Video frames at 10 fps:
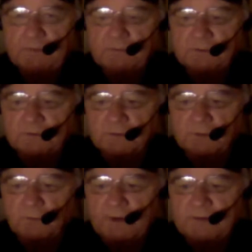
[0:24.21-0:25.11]
This is a
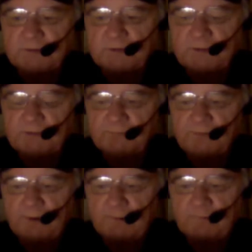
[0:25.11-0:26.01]
grade C
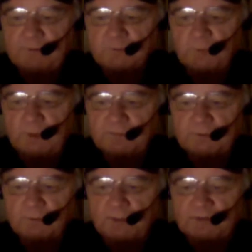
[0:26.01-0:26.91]
affair, and these
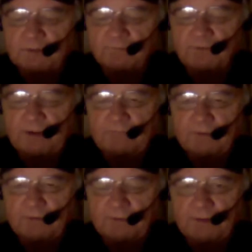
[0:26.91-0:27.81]
pups are racing
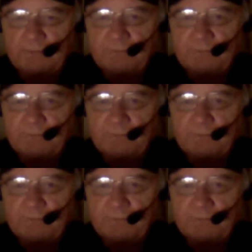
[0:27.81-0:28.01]
500